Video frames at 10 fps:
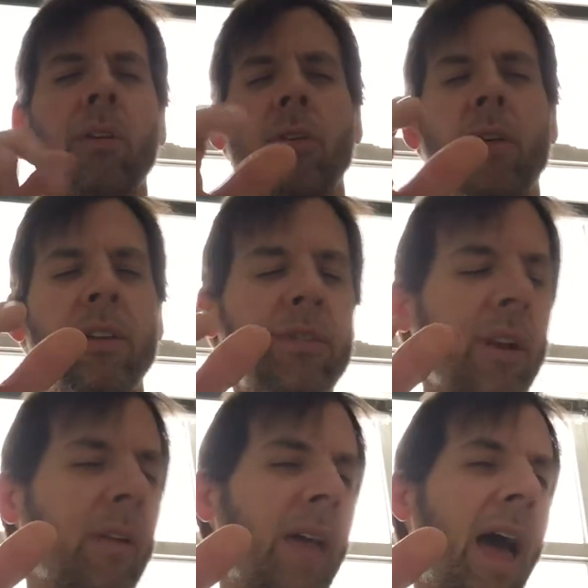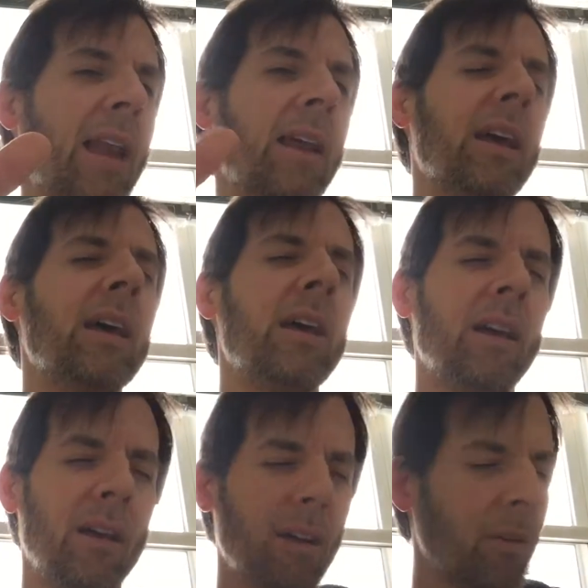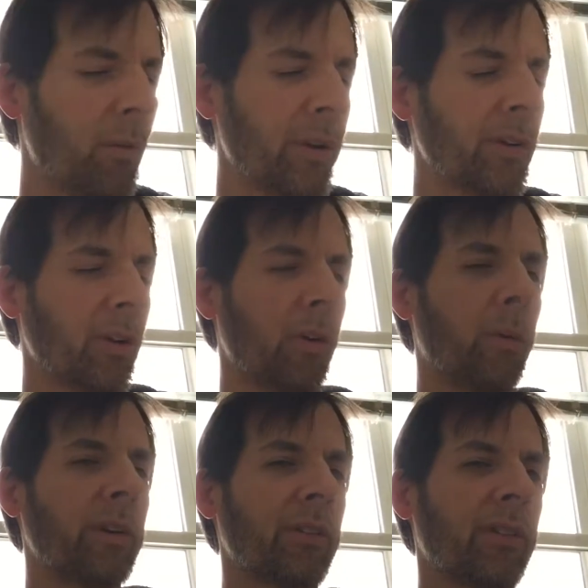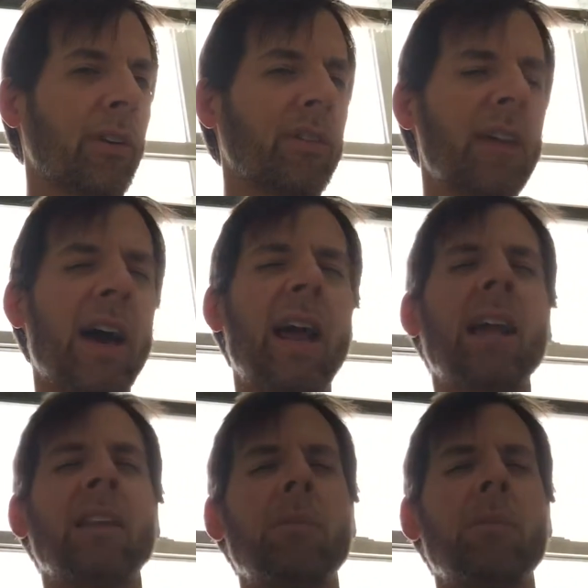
So consider that when you're searching that out.